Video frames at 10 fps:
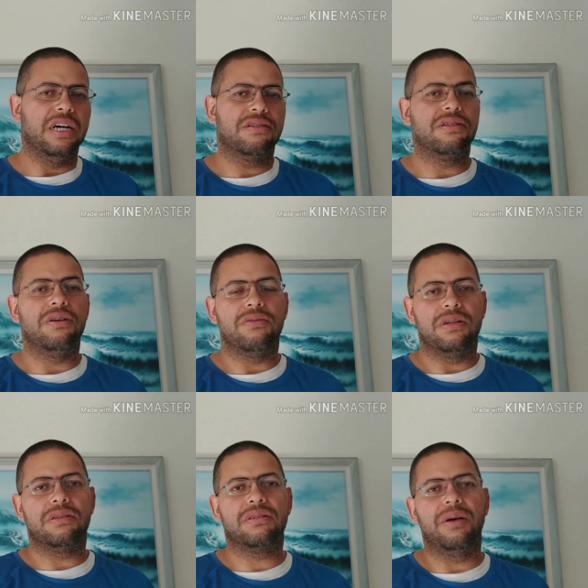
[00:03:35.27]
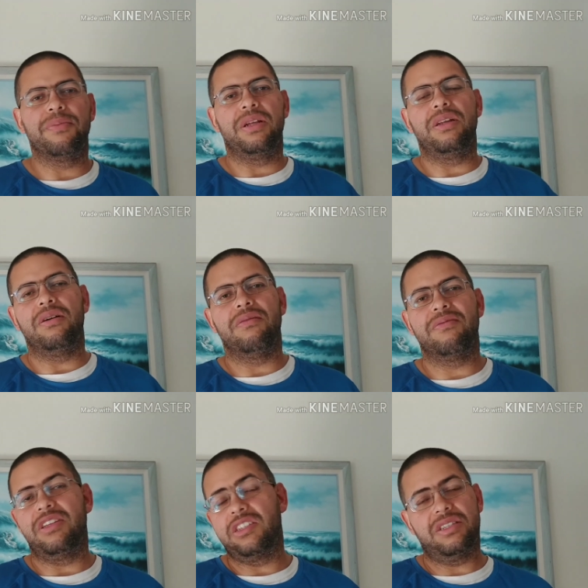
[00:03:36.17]
so just something, you know,
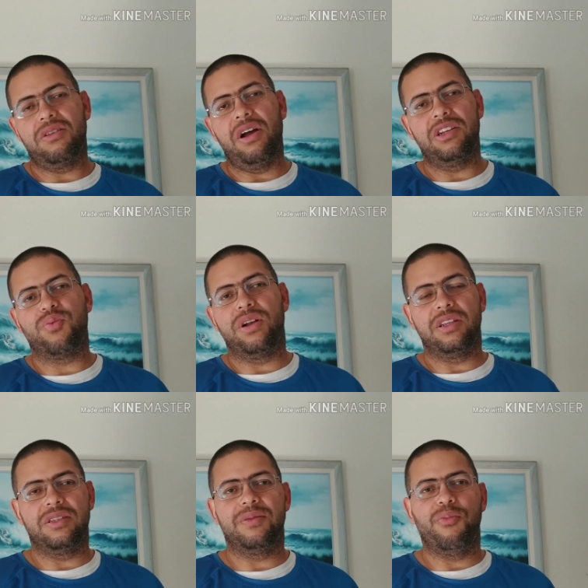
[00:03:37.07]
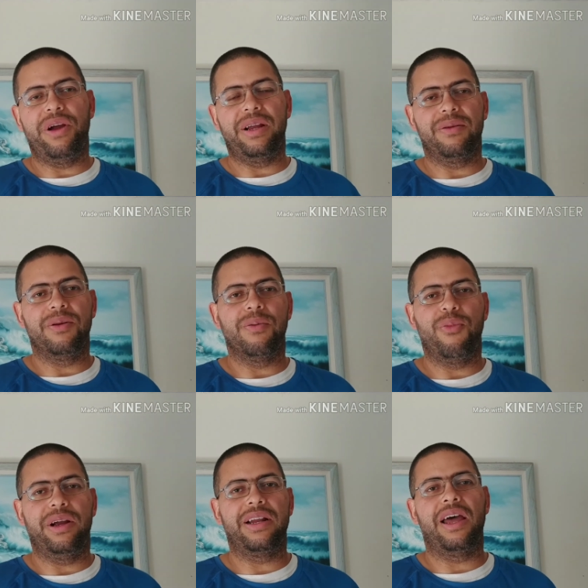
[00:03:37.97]
just, so I just wanted to just break, you know,
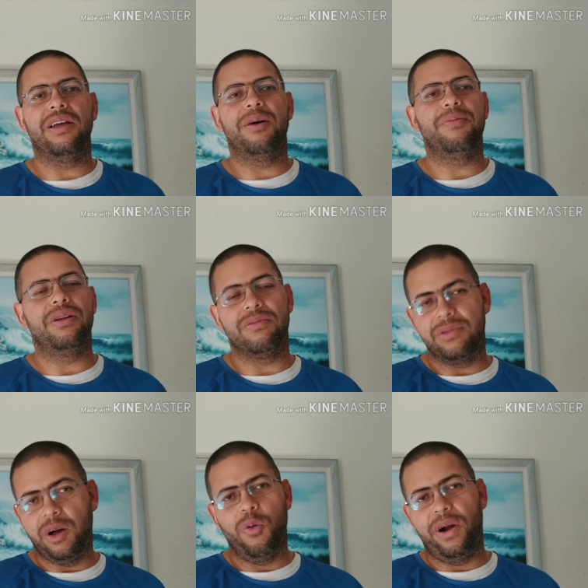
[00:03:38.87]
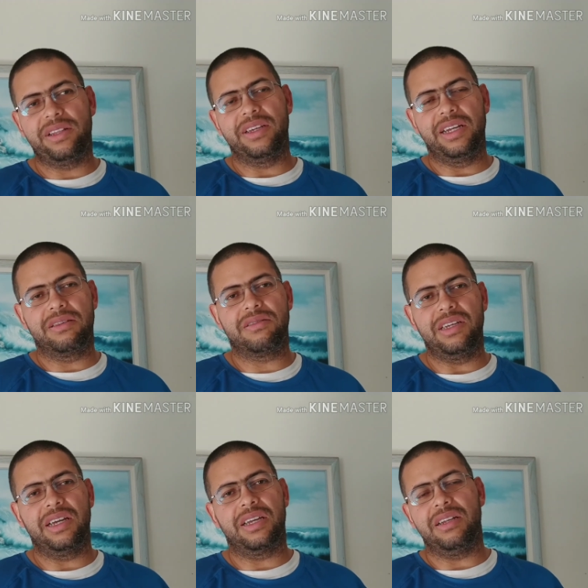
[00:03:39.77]
bring that up, you know, don't wait to get
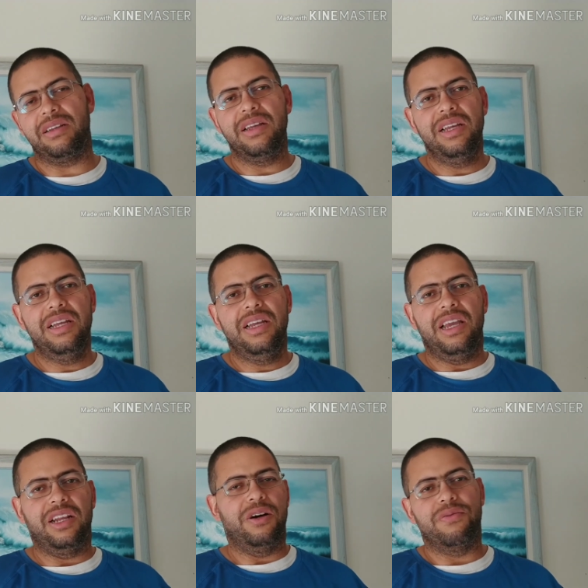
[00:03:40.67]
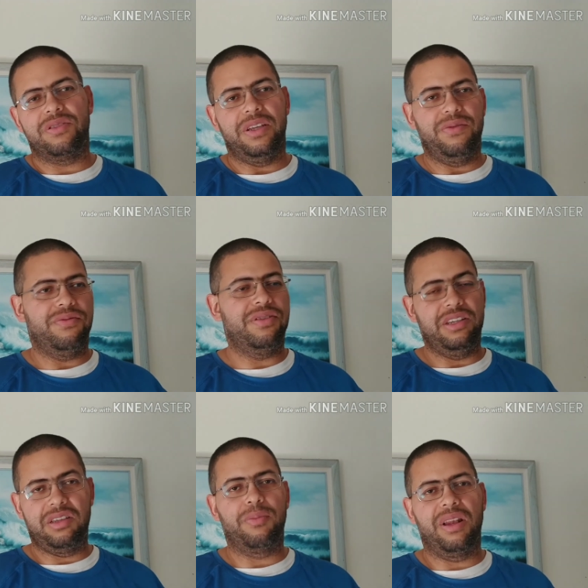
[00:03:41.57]
sick and, you know, see,
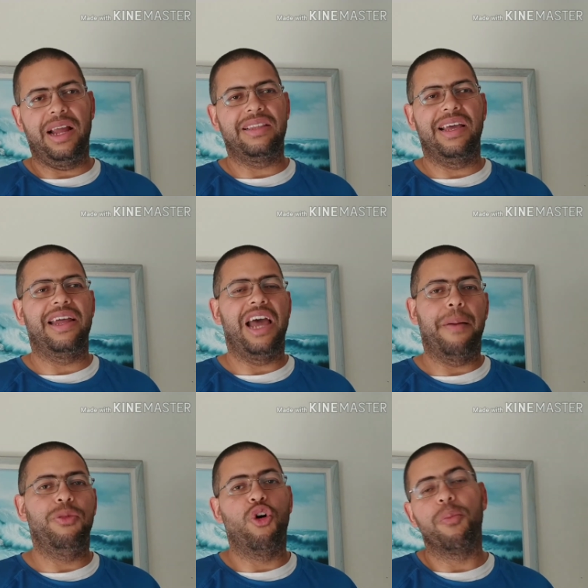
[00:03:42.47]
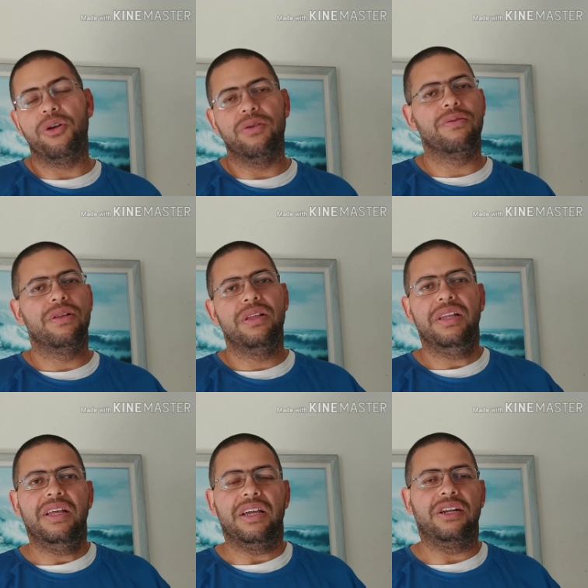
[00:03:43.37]
see something like that abnormal,
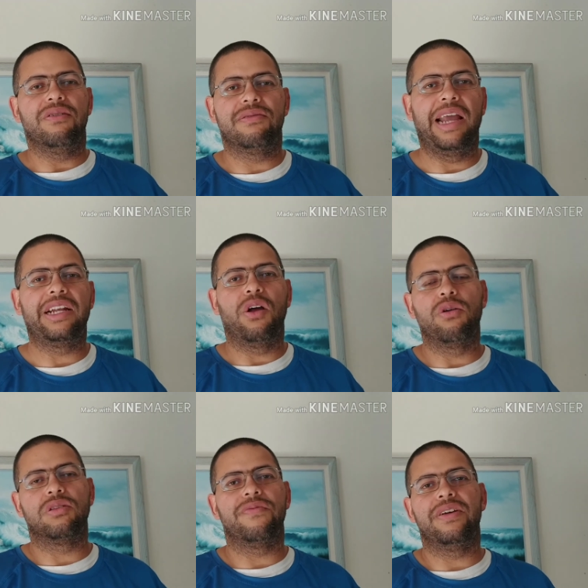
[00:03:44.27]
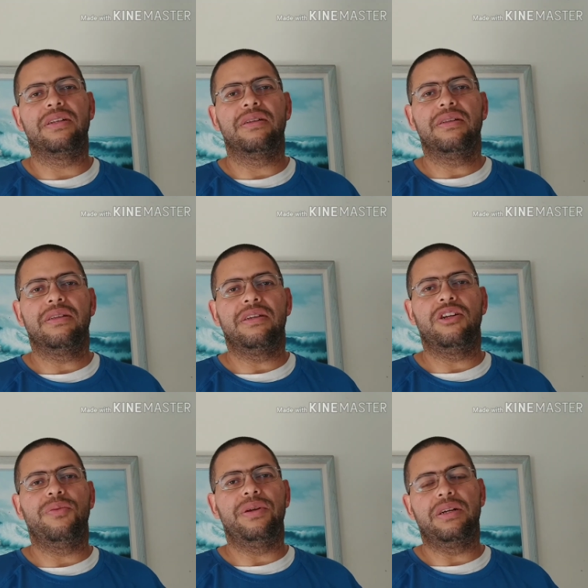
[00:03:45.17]
you know, take notice of it you
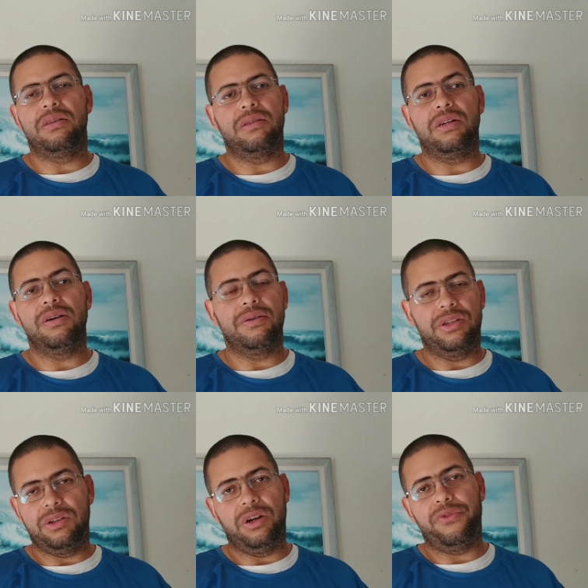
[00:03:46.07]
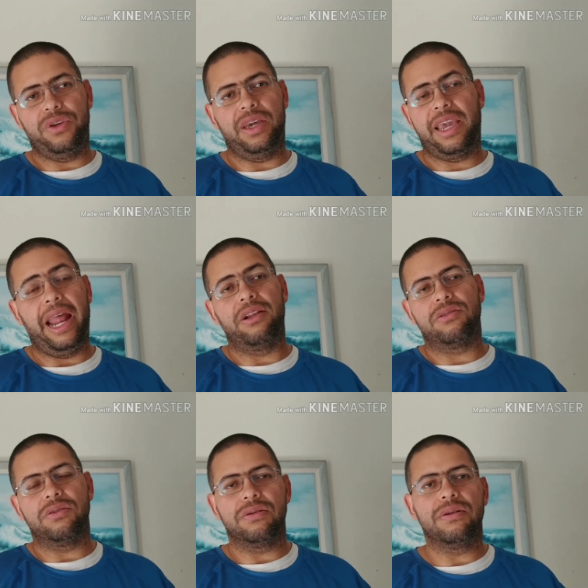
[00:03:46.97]
know, because you know, you know, if you get
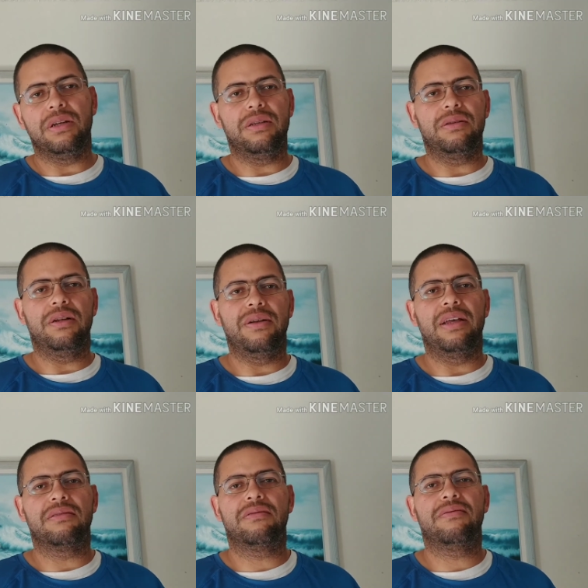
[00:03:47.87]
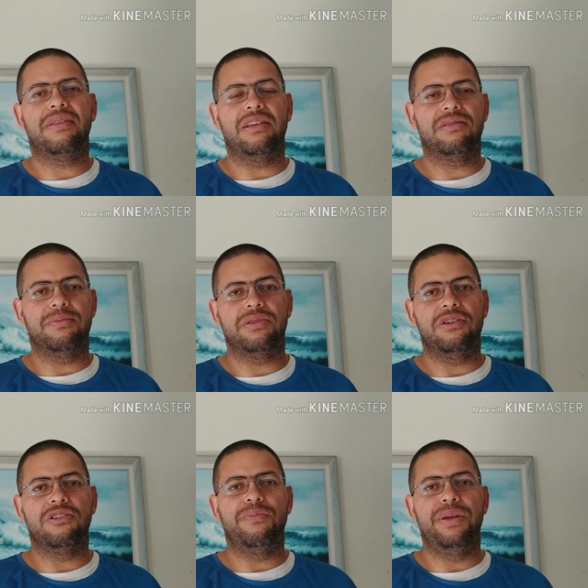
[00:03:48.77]
cancer, as you know, that's that's some
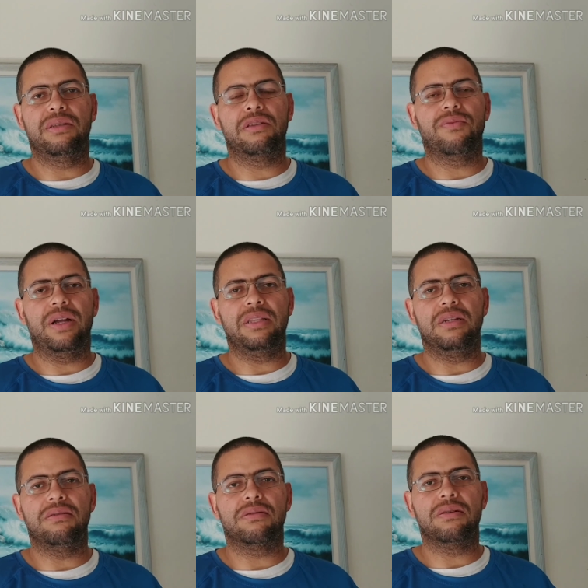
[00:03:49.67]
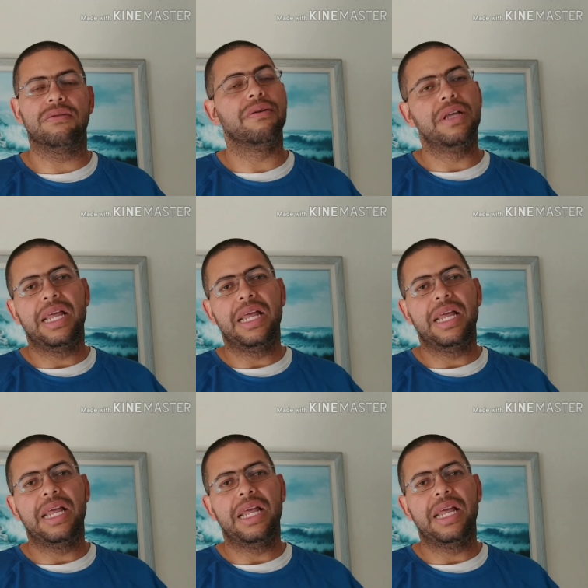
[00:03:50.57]
serious business right there. So